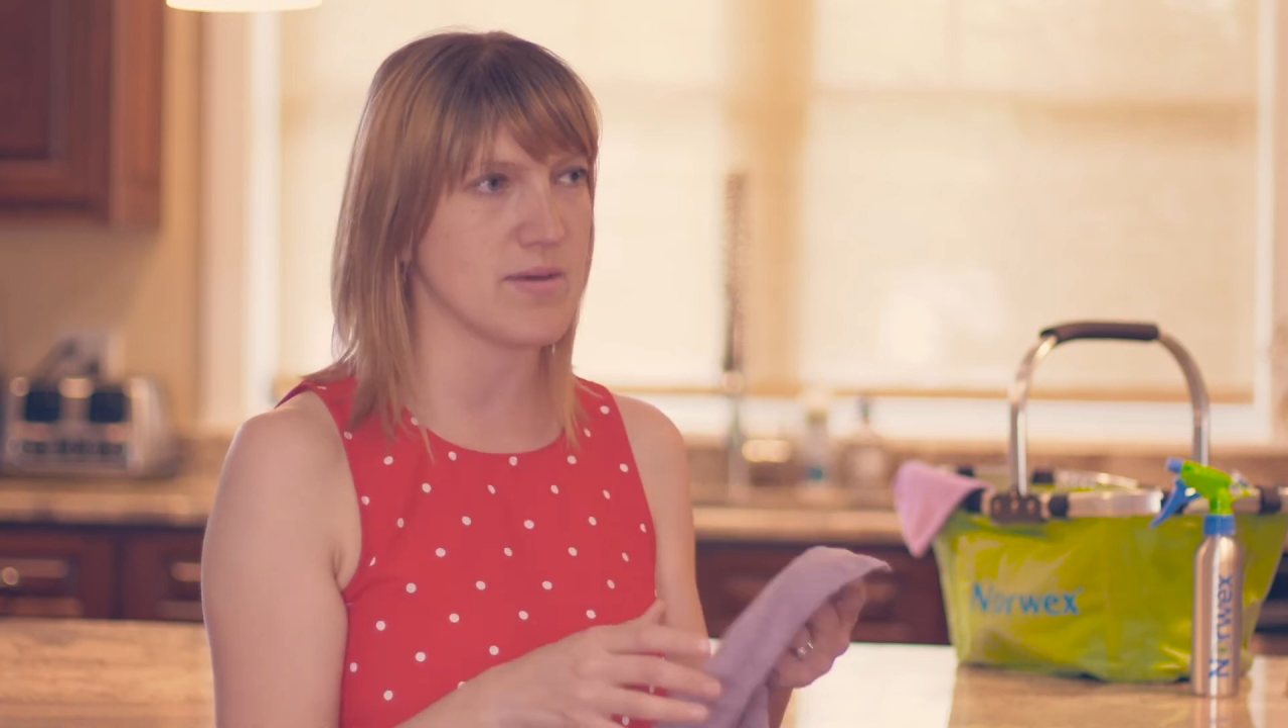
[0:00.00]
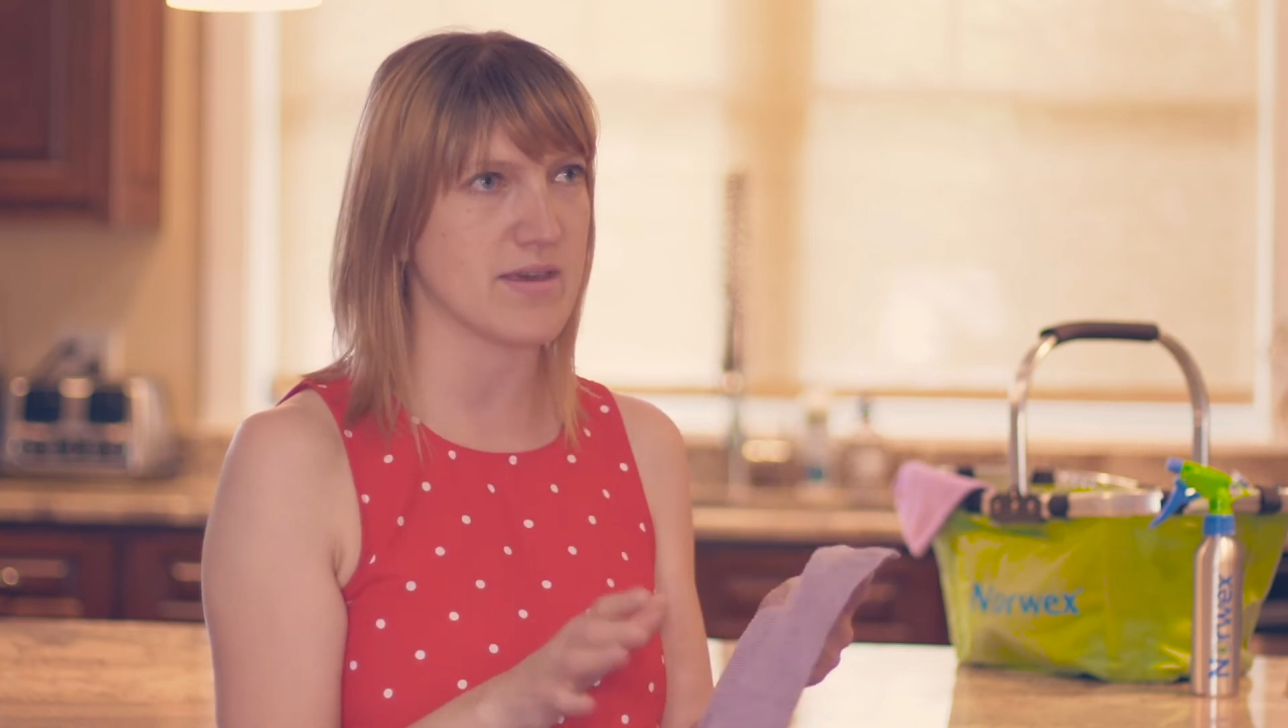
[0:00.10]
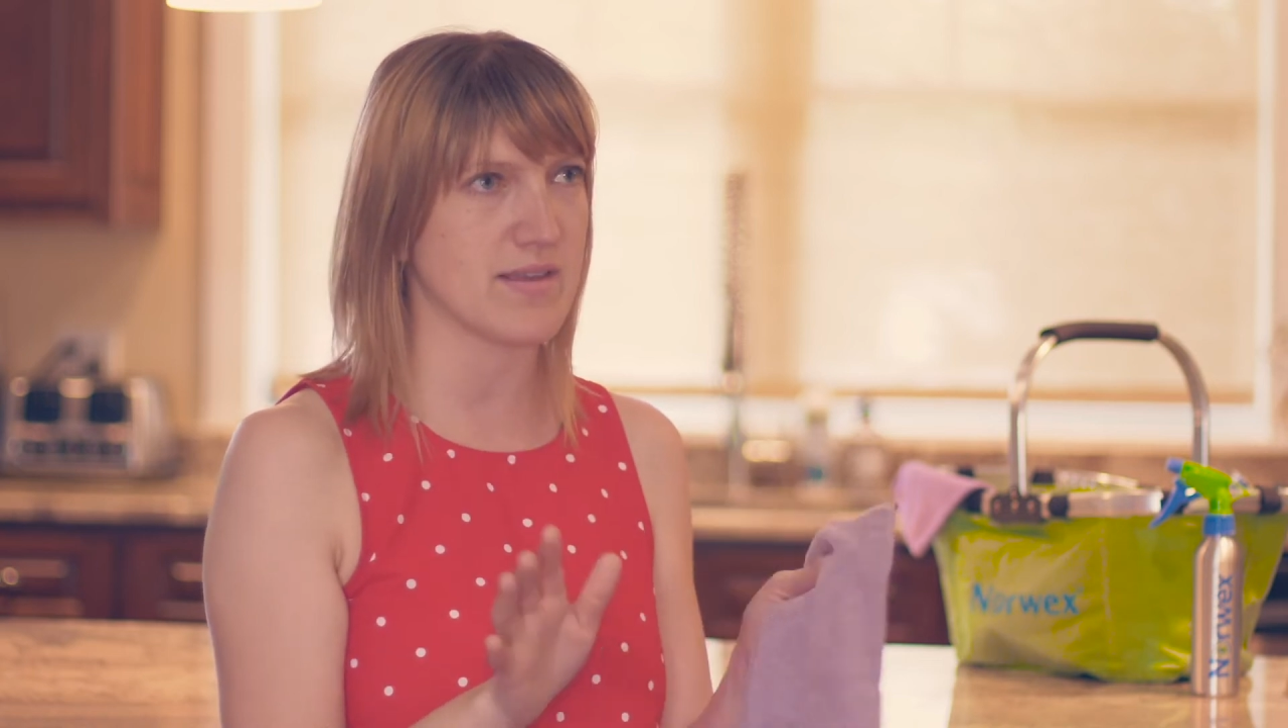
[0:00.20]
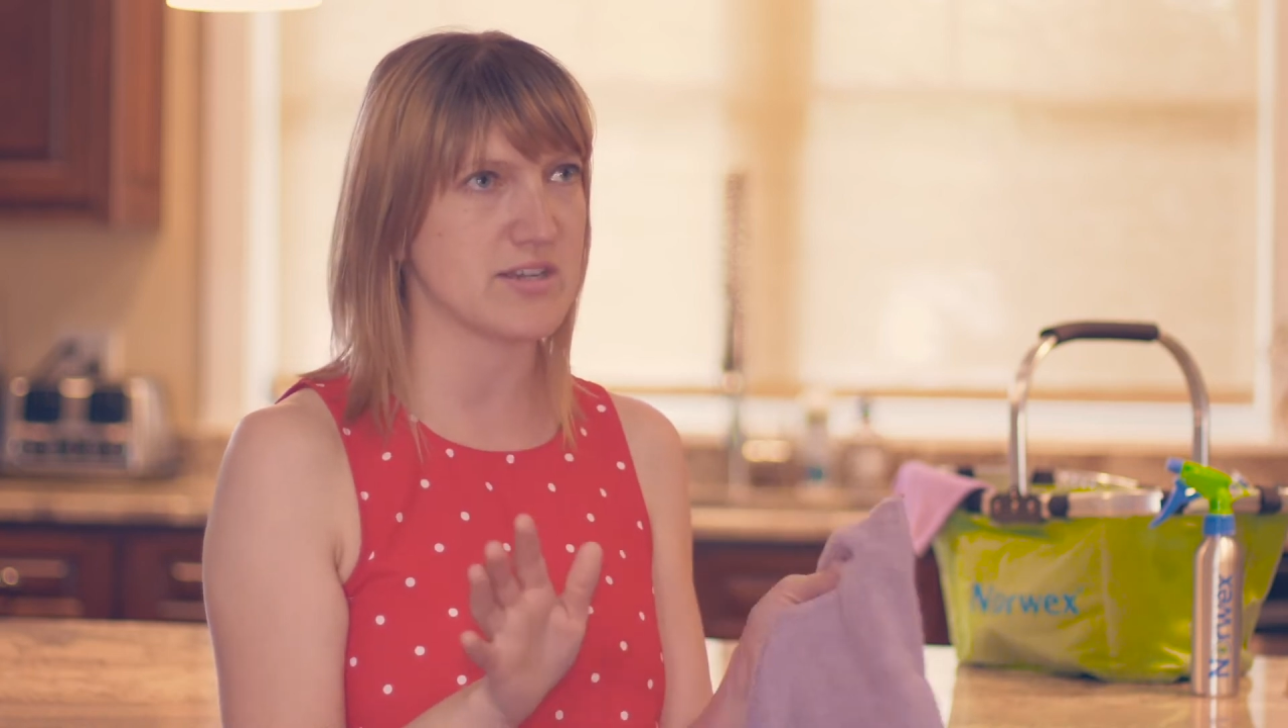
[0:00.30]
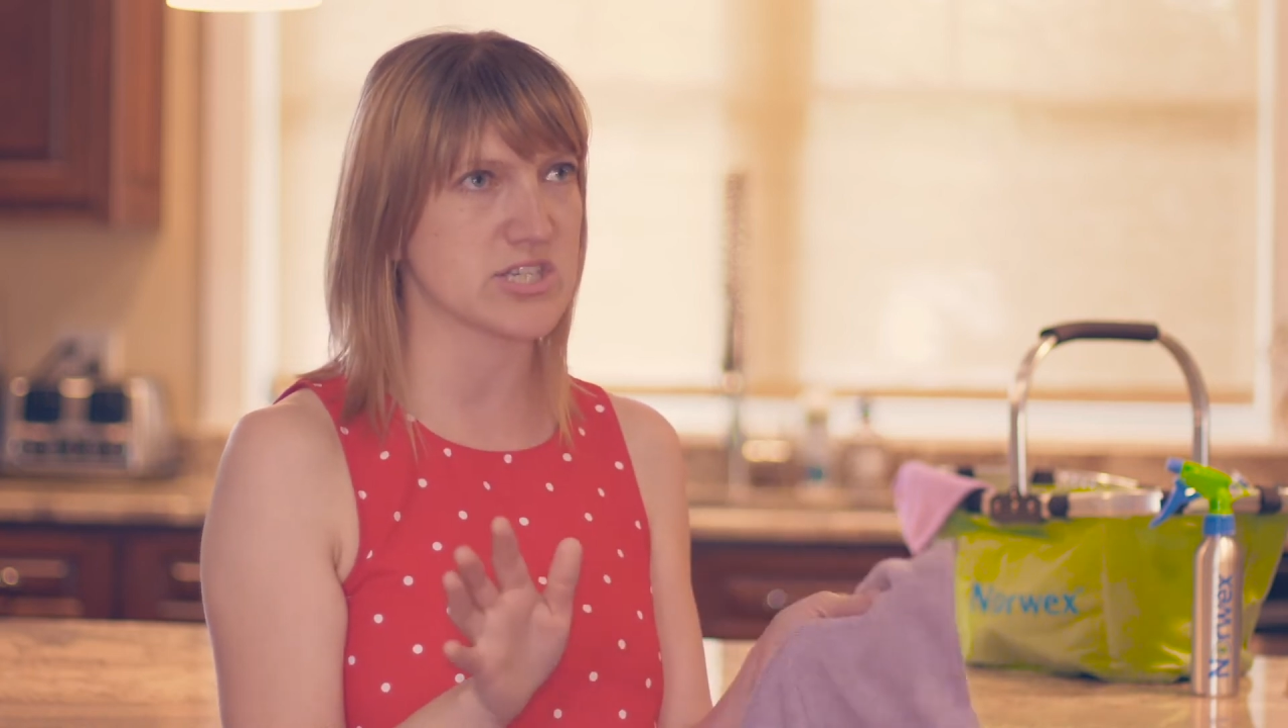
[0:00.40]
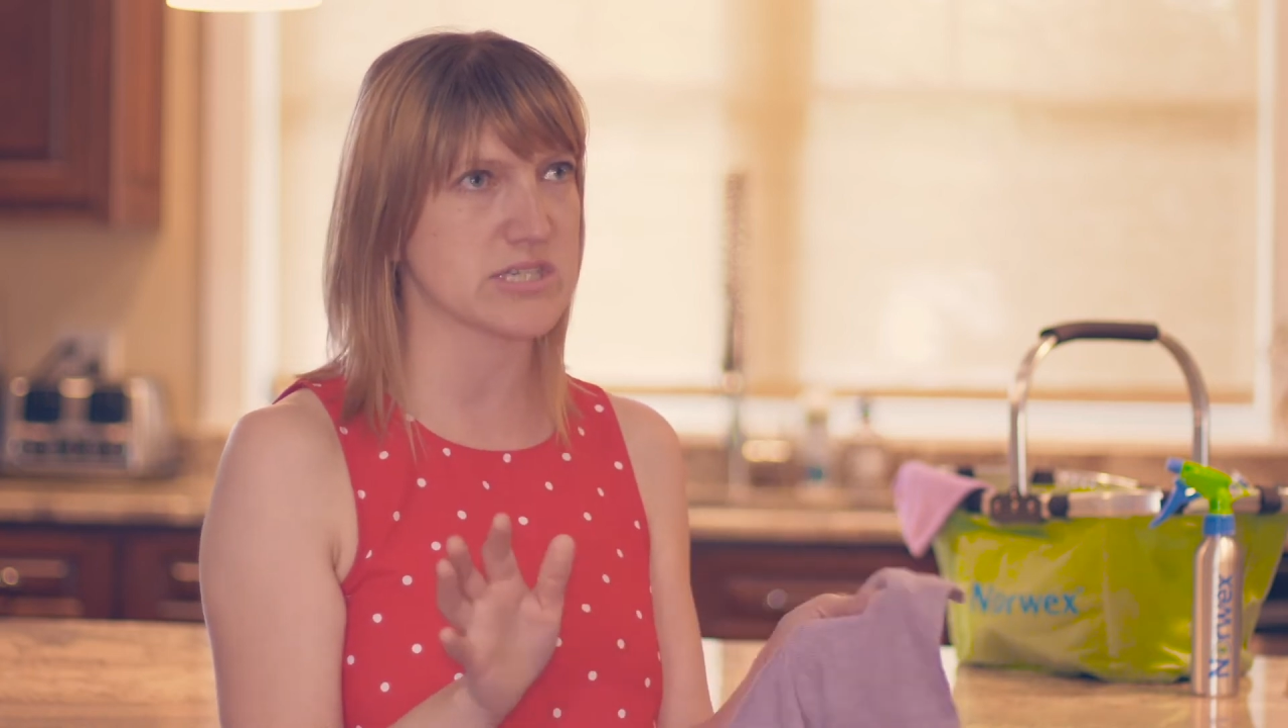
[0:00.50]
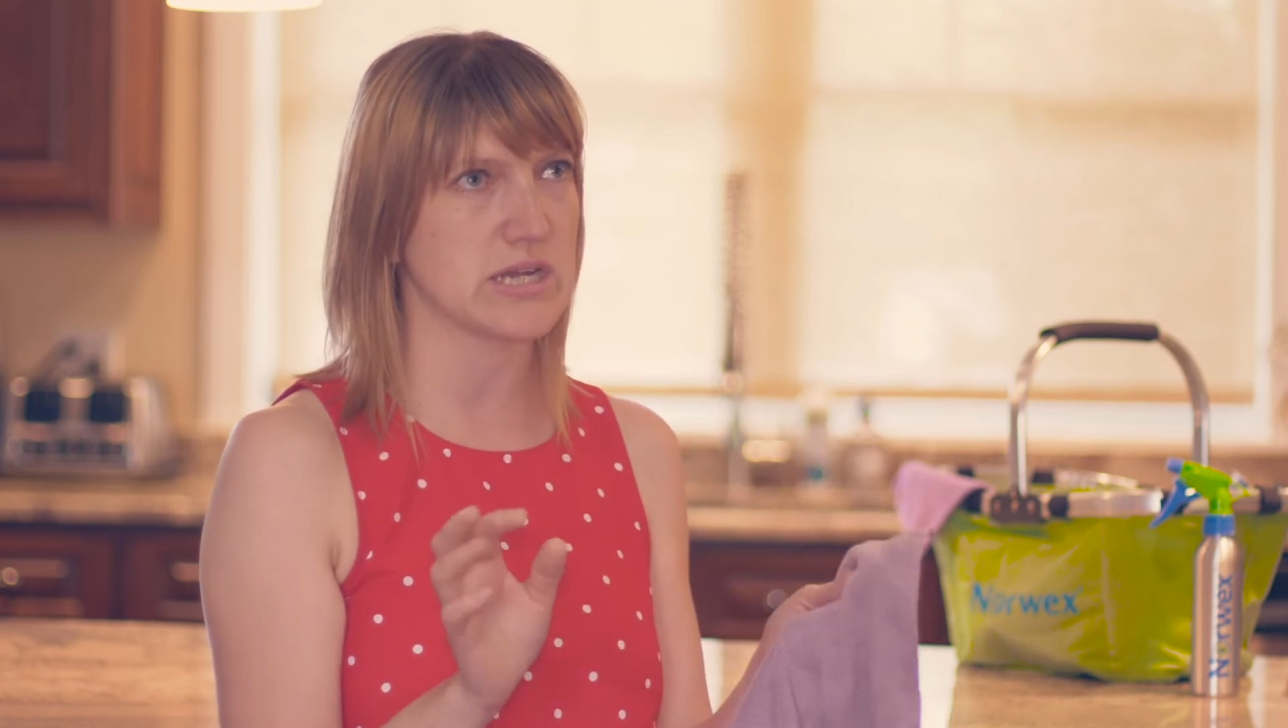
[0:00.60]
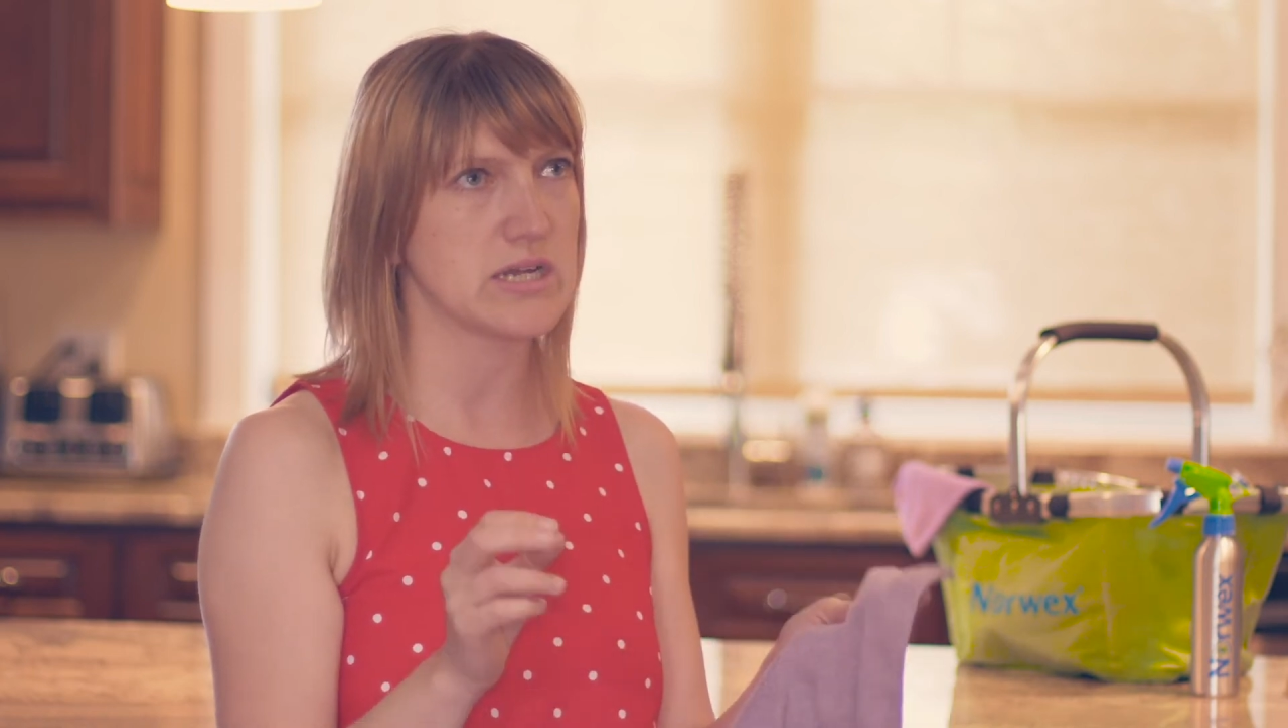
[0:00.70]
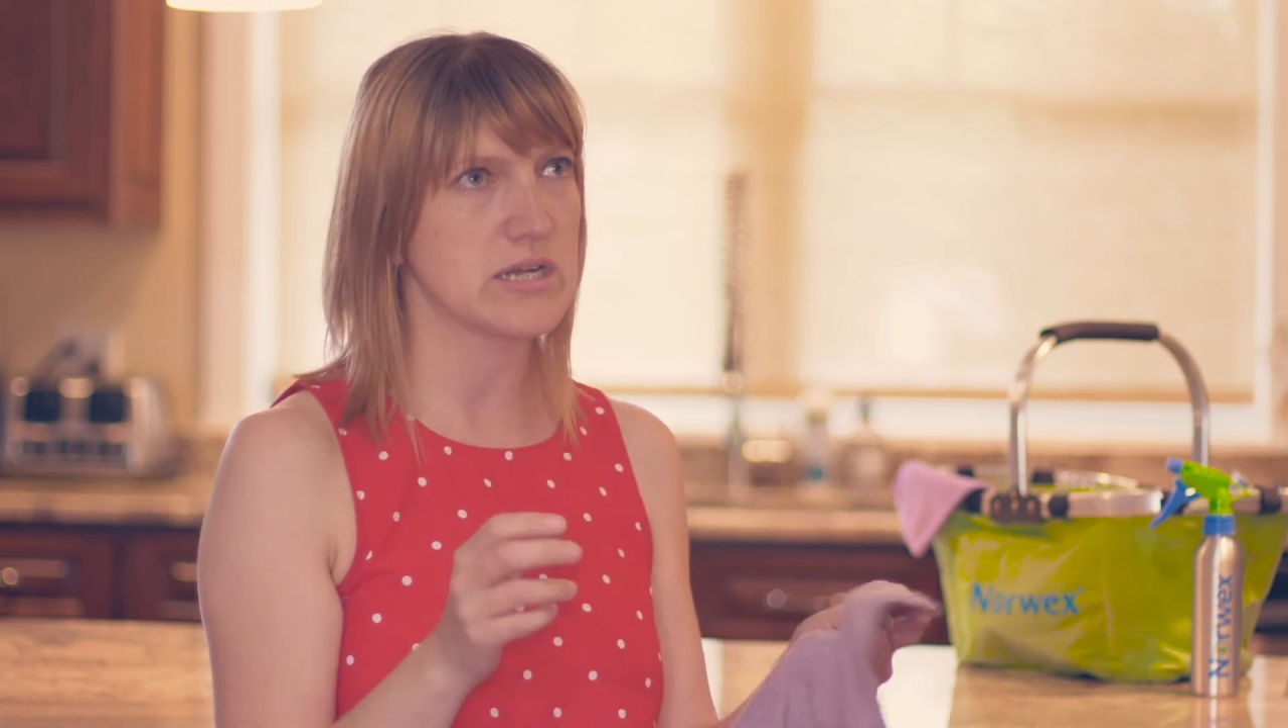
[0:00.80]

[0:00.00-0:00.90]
because I just